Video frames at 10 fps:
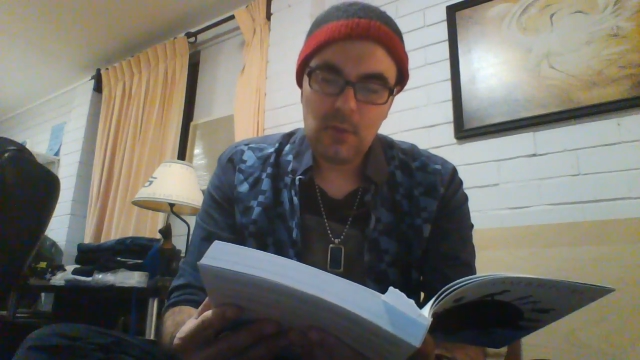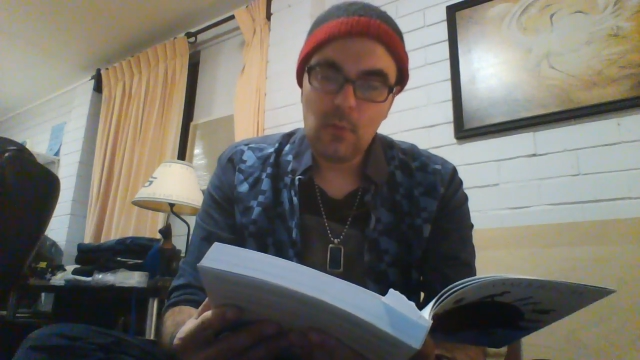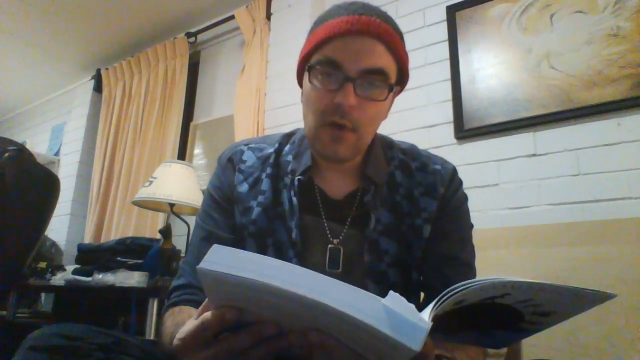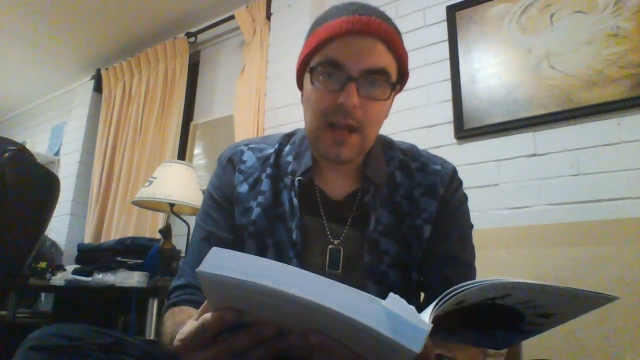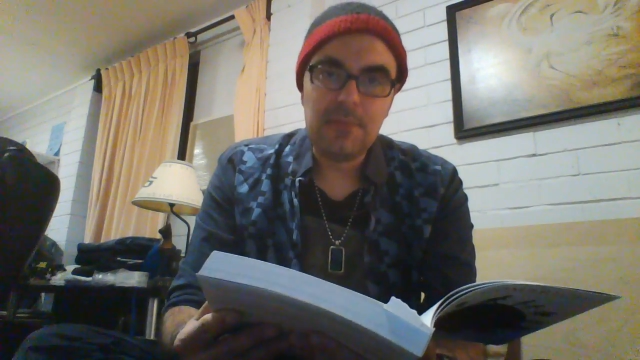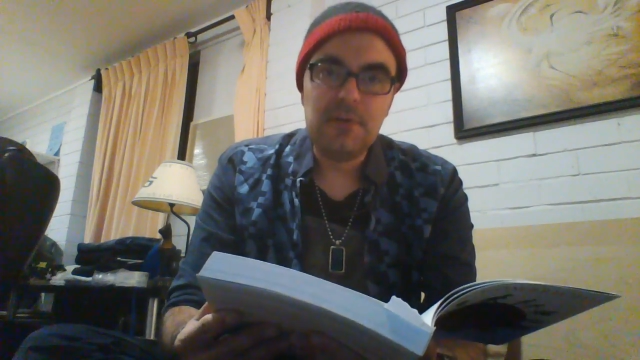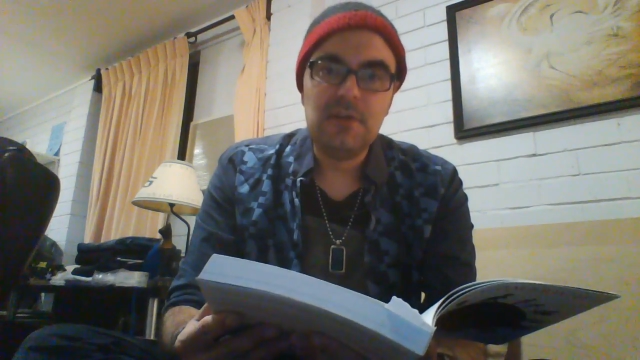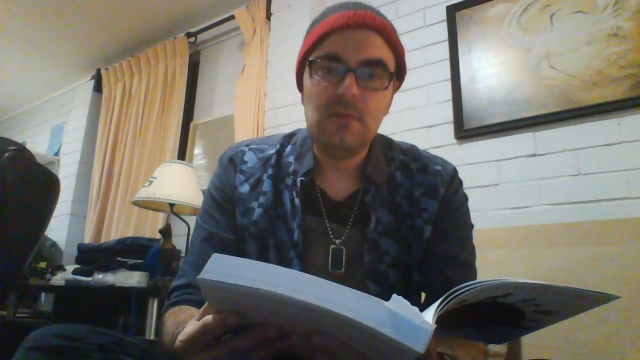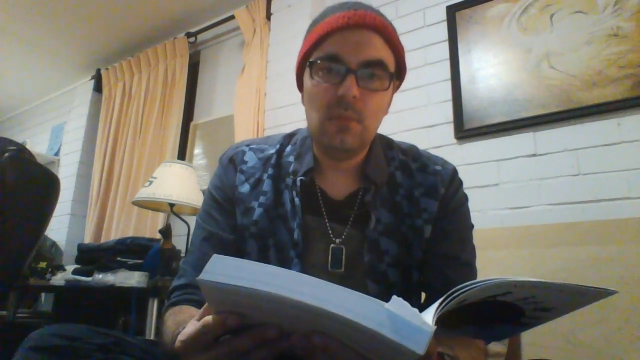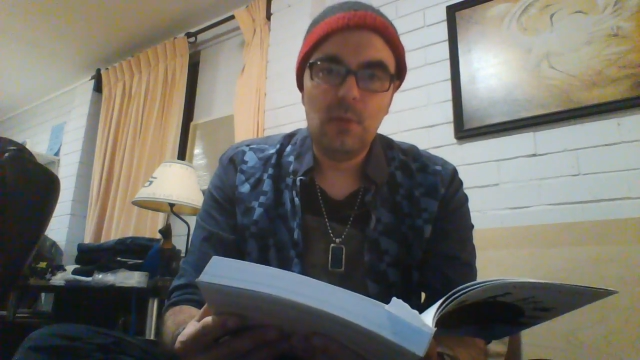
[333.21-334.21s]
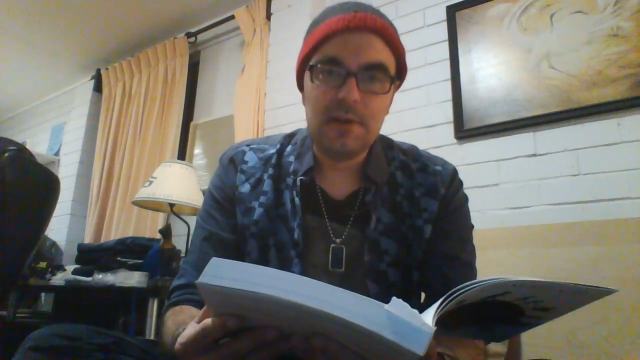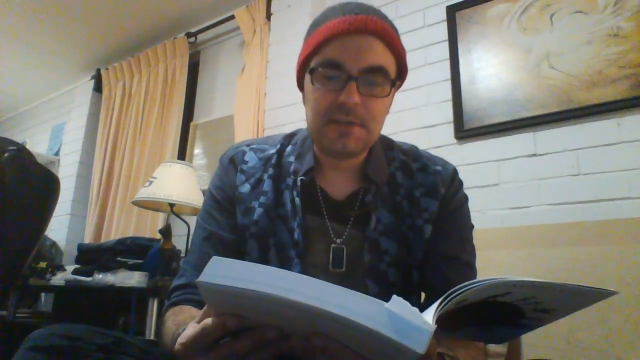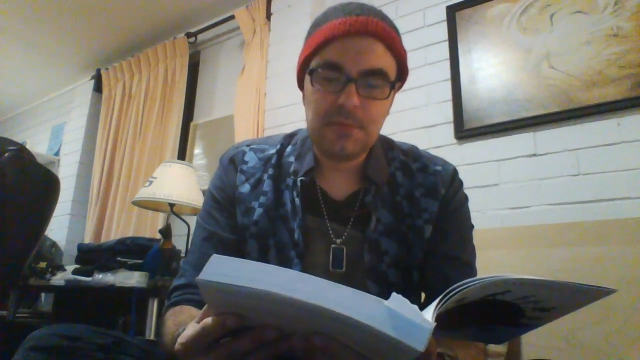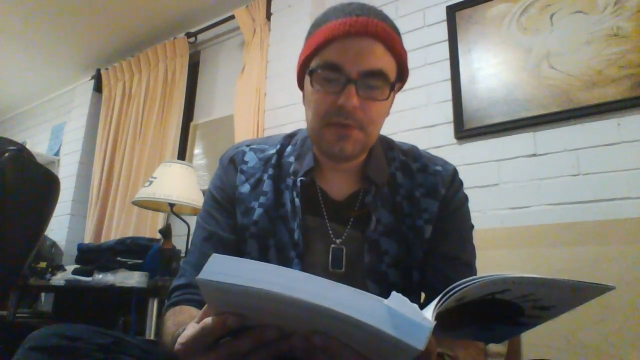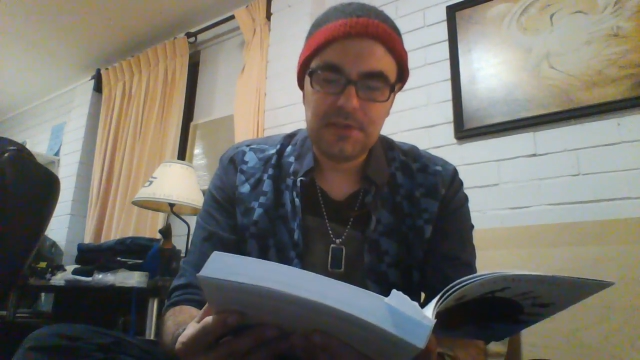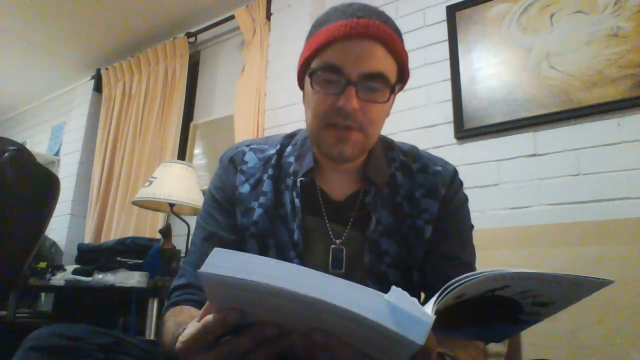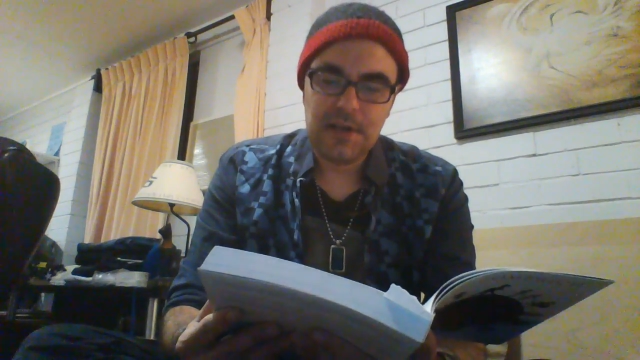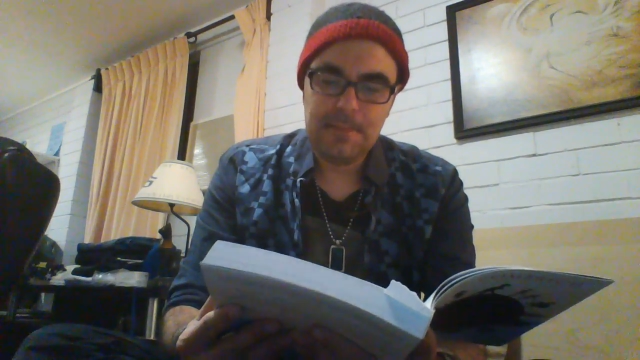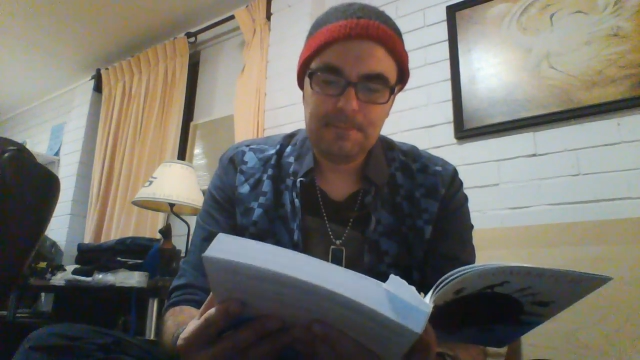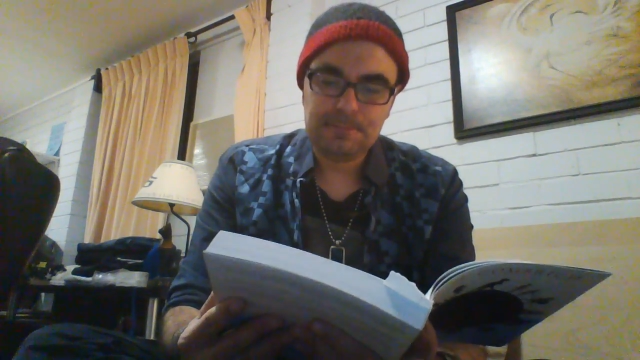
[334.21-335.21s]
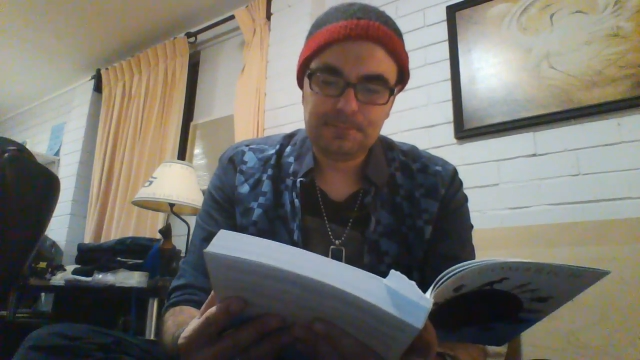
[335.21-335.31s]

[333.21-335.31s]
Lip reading: What happened once upon a time?